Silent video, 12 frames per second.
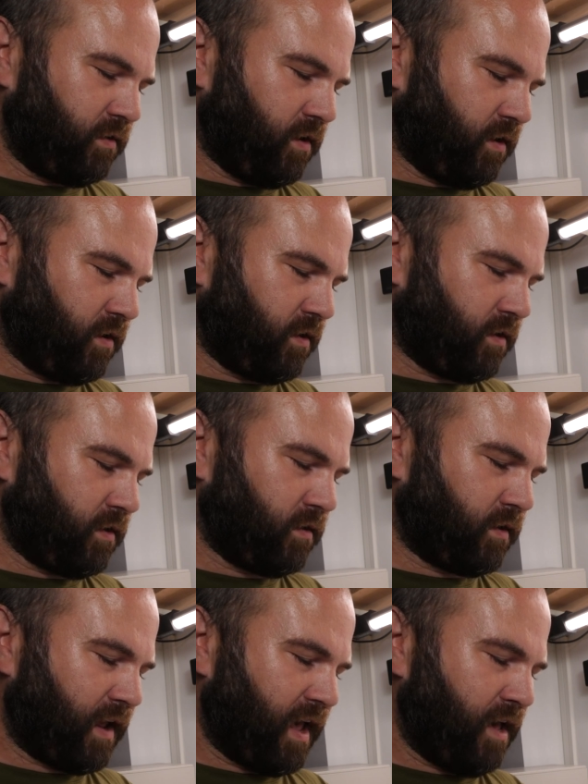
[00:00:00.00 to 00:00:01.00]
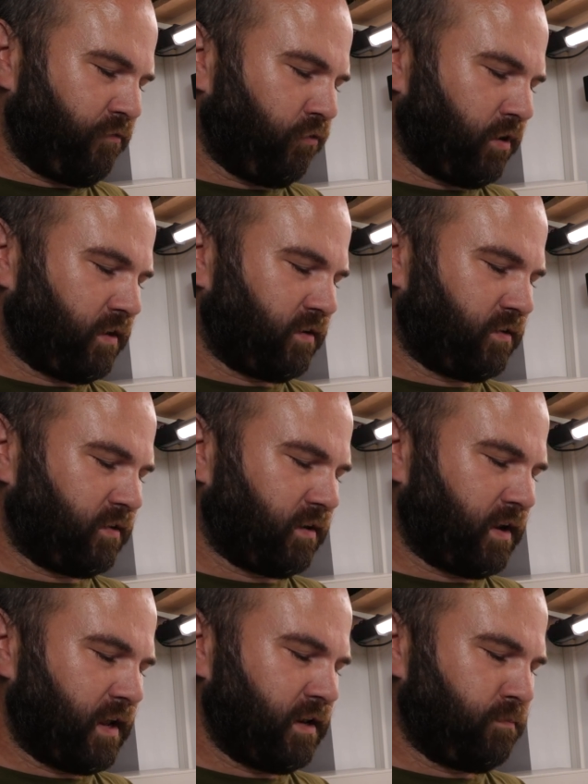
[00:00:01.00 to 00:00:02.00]
the average is
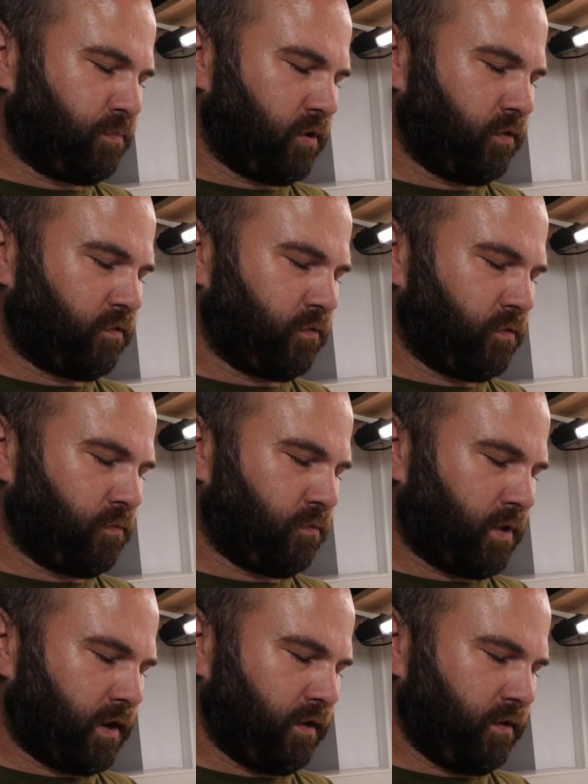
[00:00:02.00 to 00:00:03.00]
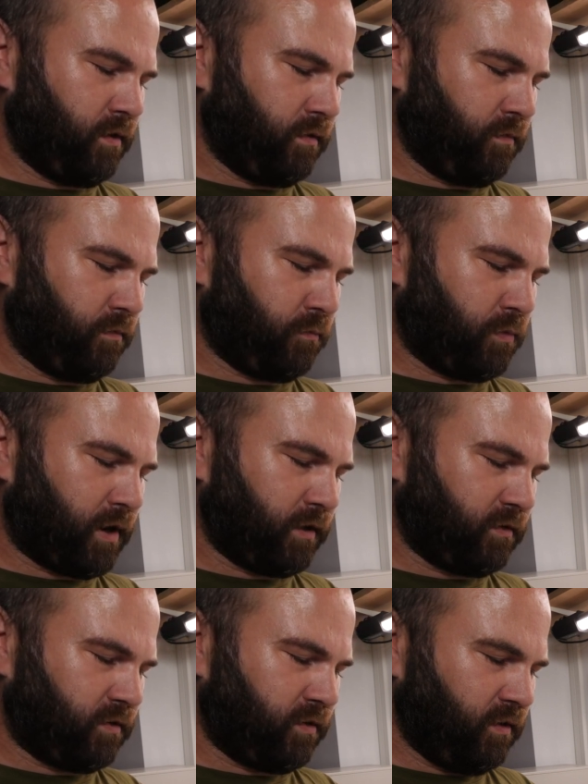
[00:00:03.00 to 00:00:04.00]

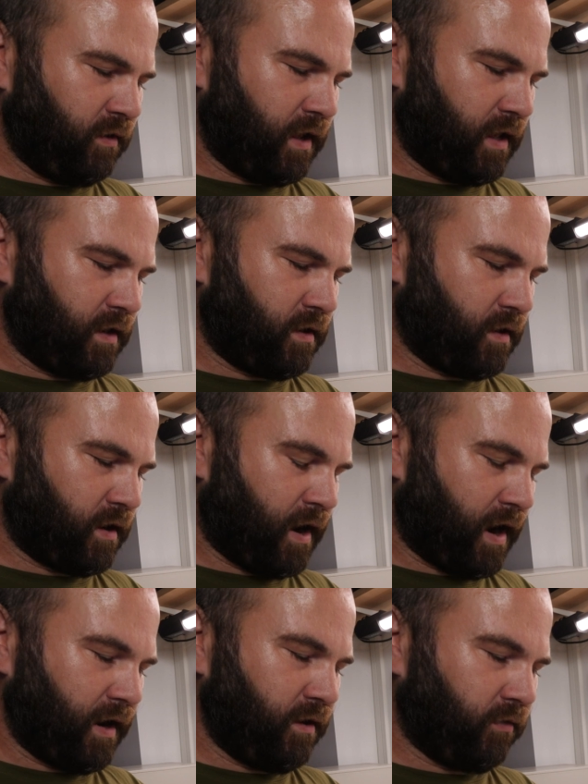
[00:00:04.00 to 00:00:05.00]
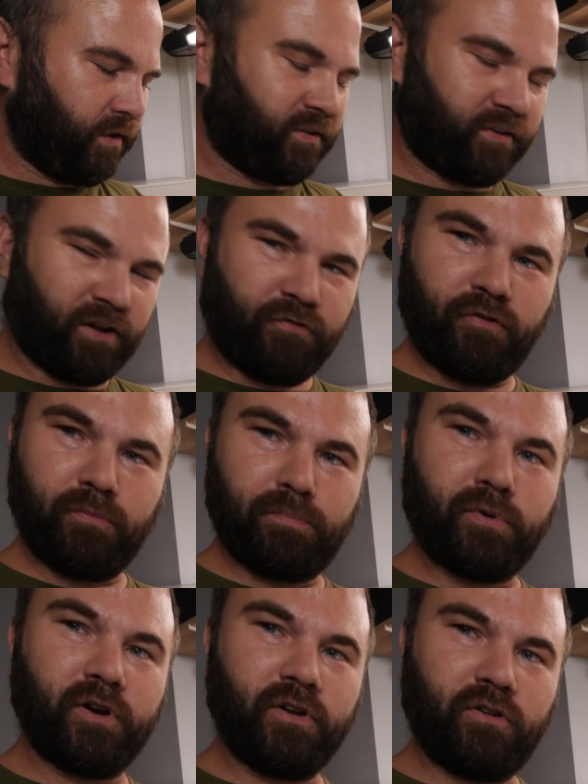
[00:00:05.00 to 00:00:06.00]
8.1W and the idle is
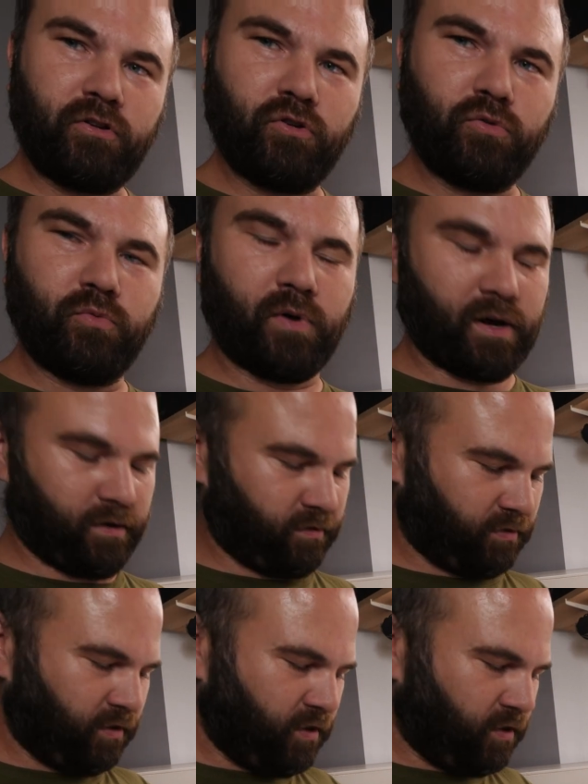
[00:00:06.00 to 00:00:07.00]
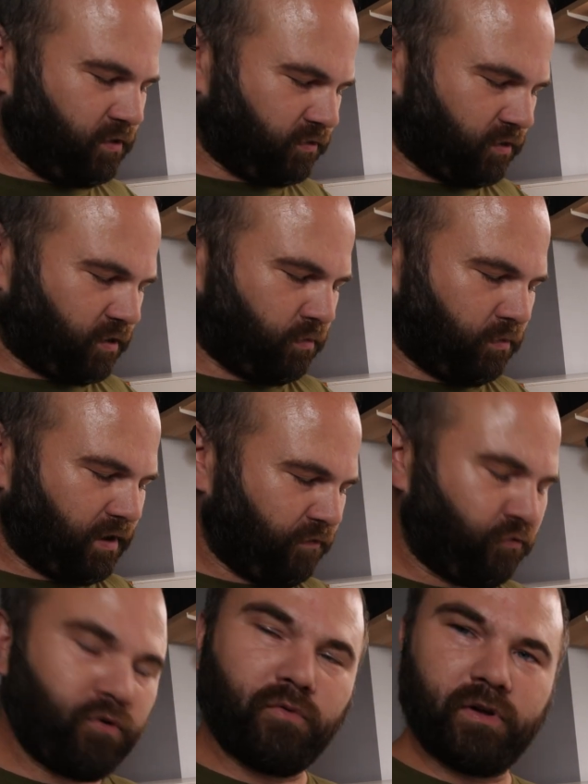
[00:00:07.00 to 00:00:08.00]
7.2W. So
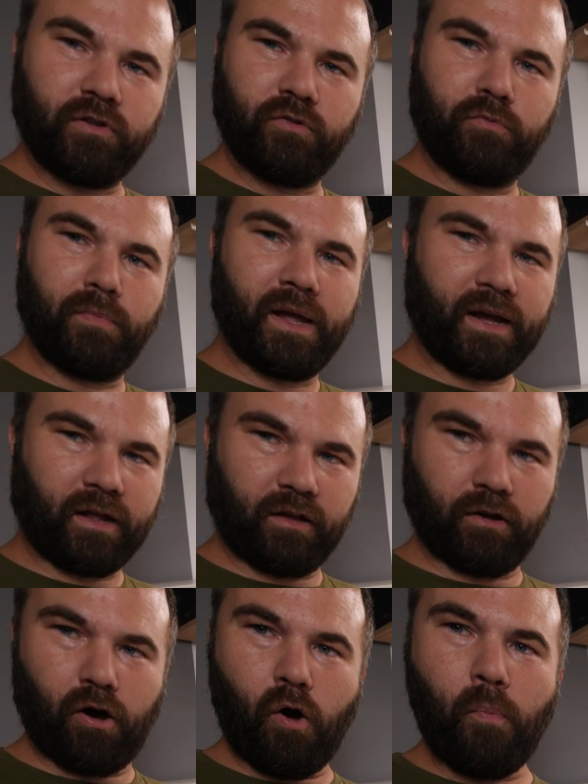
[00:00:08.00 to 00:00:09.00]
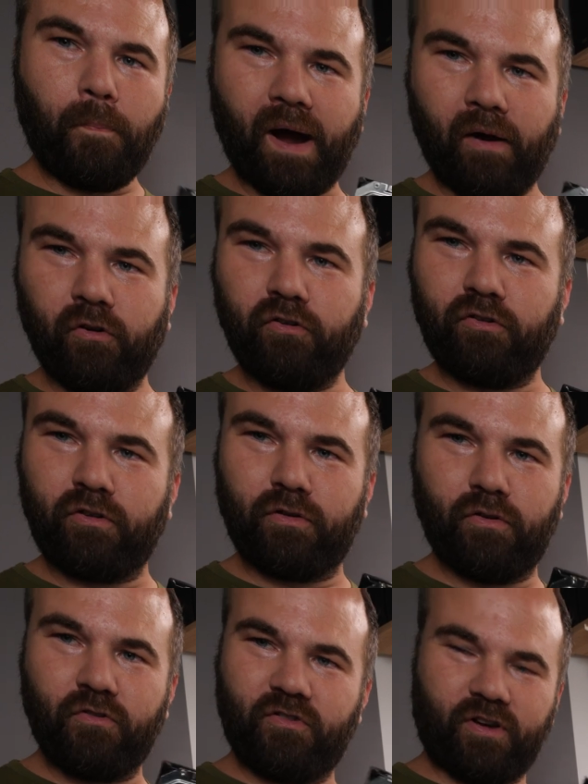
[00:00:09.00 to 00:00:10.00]
if you want to make a low power
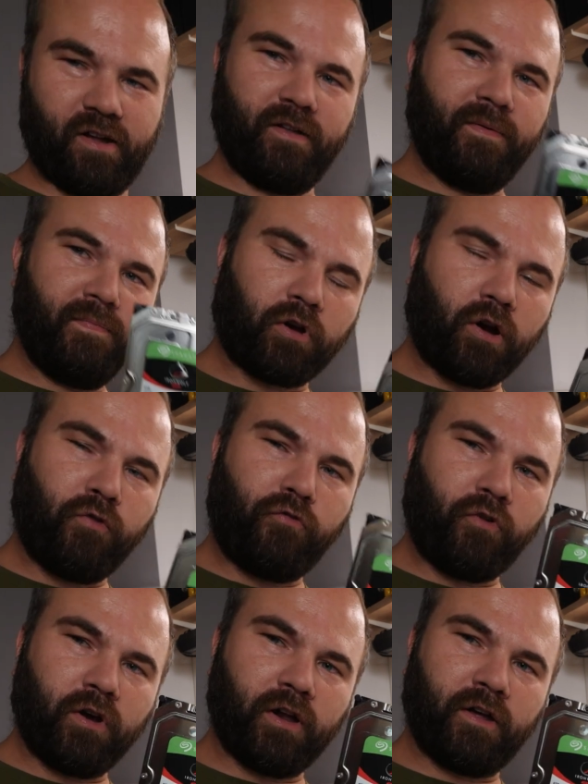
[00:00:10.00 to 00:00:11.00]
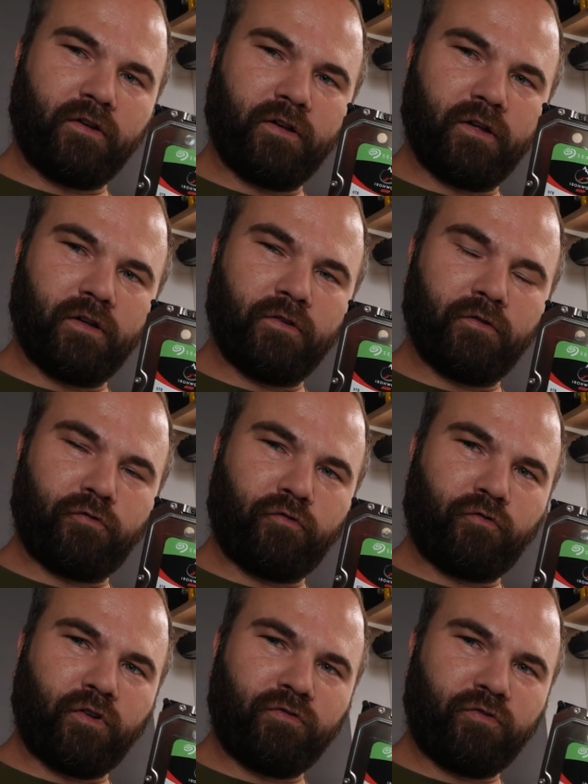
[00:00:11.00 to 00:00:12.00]
solution, go for the
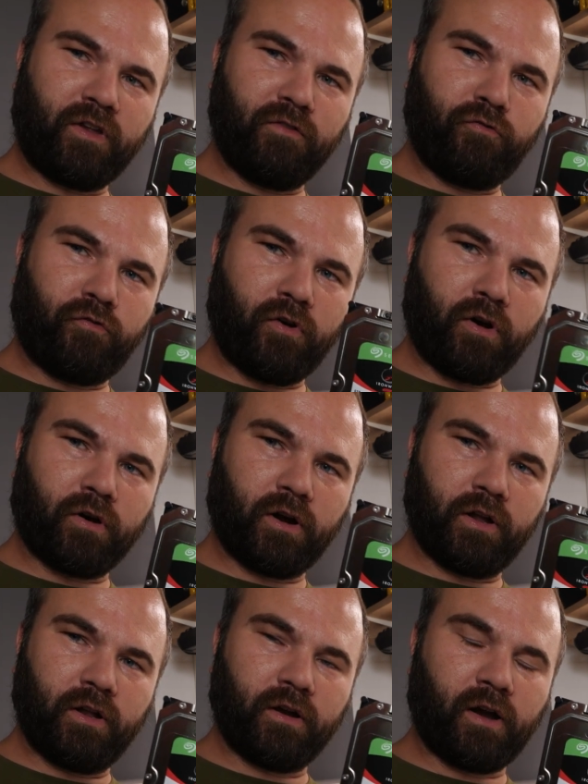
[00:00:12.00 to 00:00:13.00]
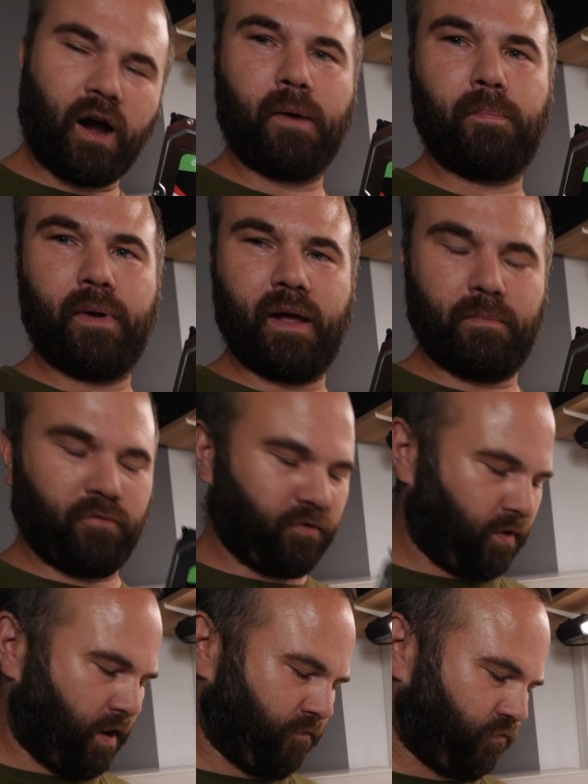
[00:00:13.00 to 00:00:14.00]
5400 RPM
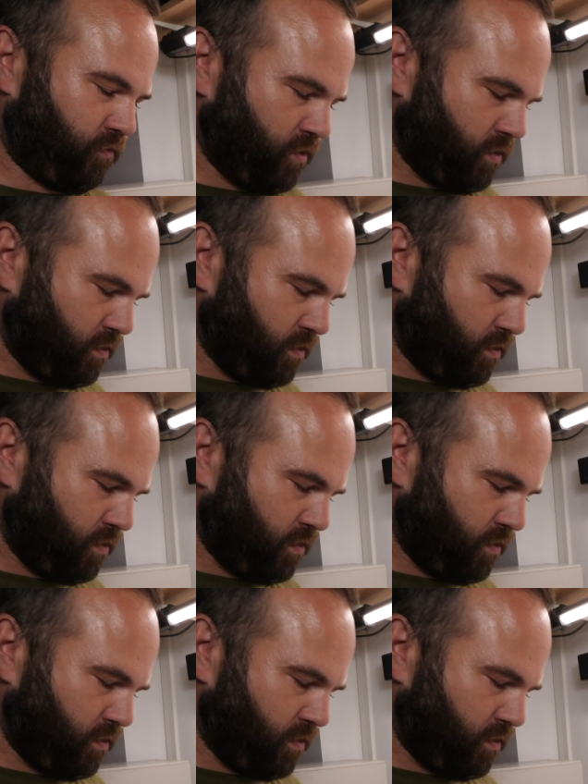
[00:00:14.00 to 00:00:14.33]
drives.